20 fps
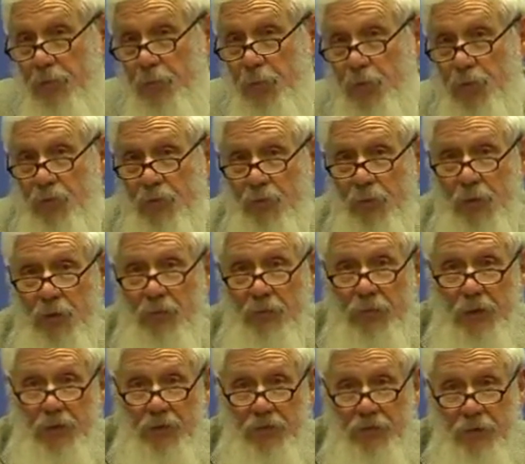suppose you want
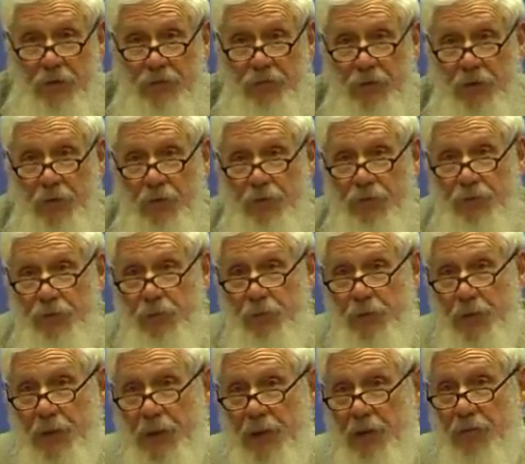to raise revenue
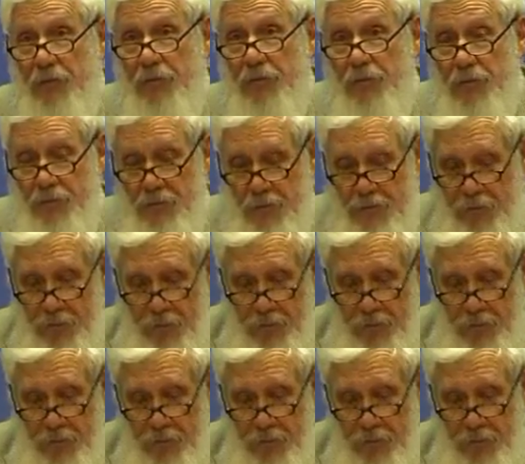from taxes.